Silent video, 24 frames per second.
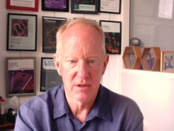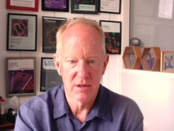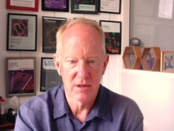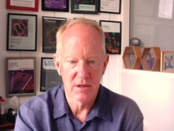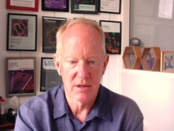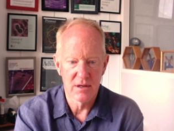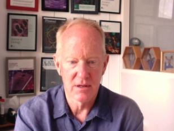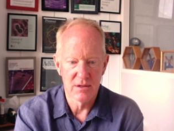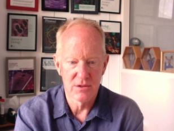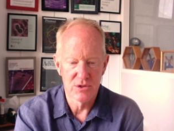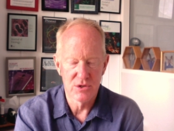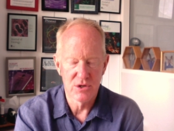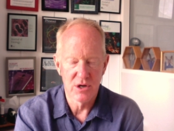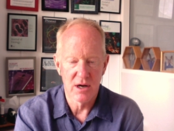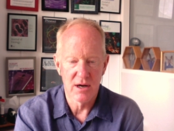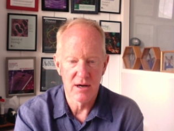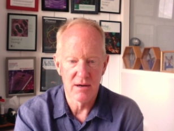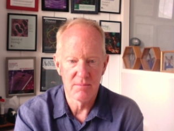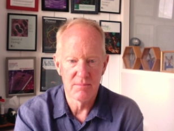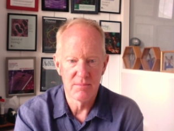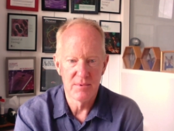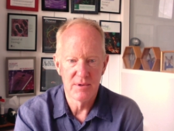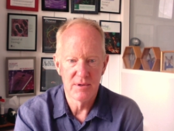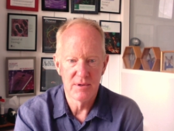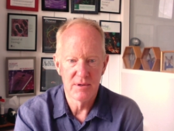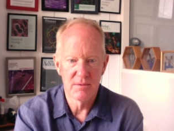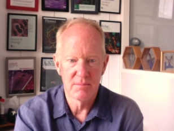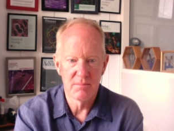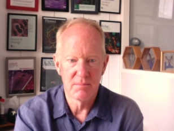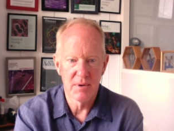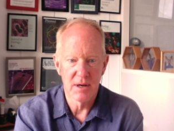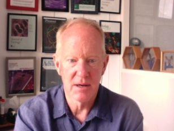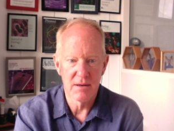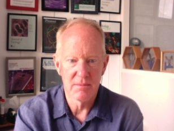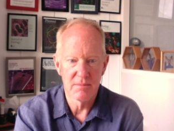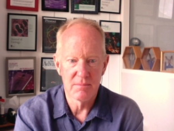uh, job
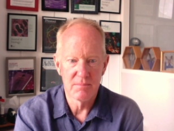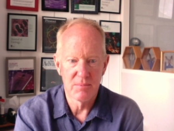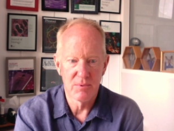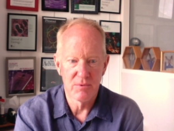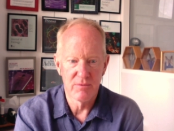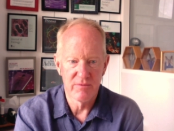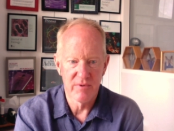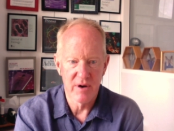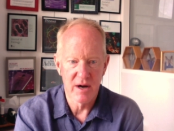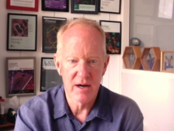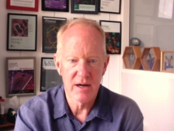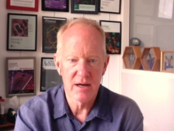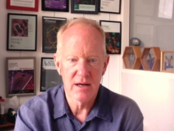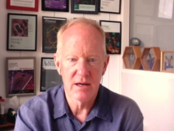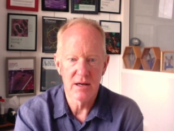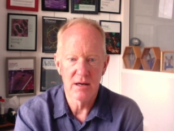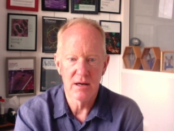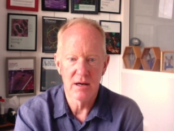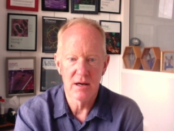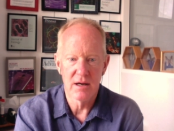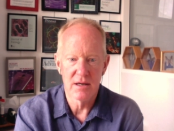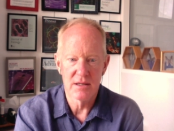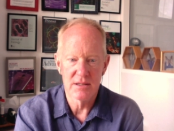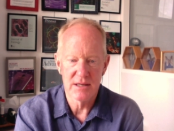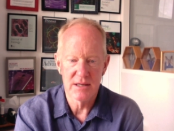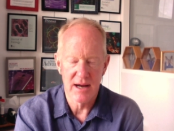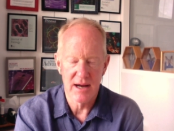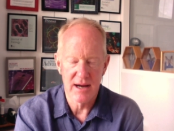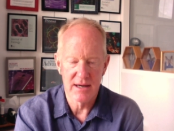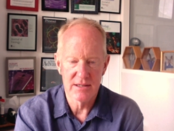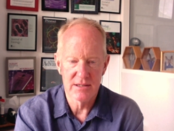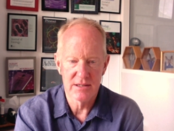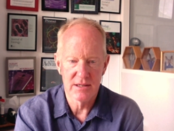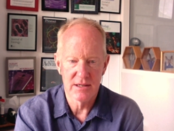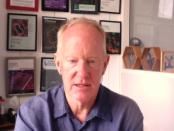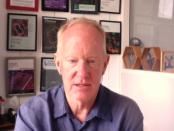by providing us
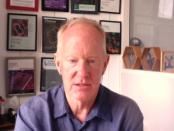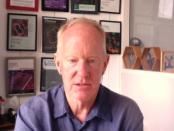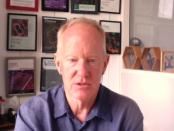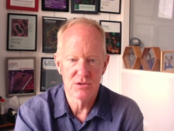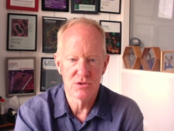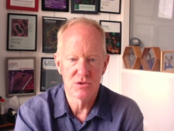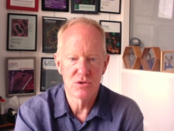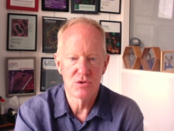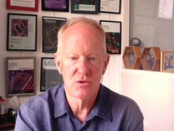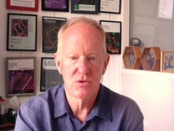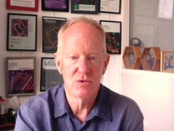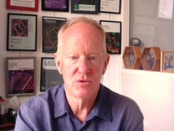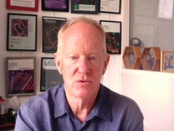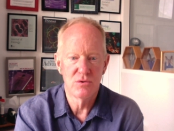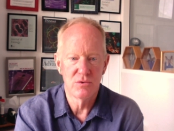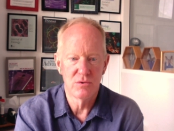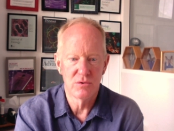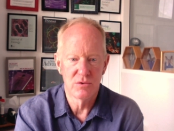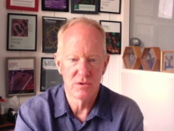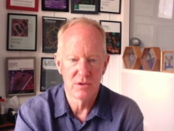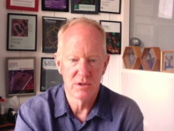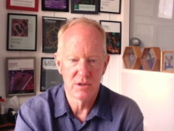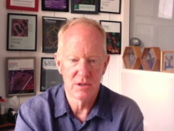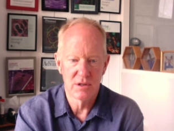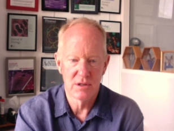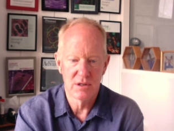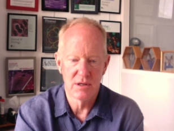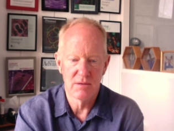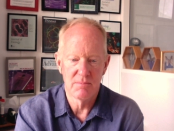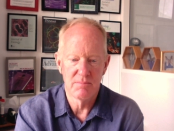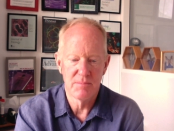access to the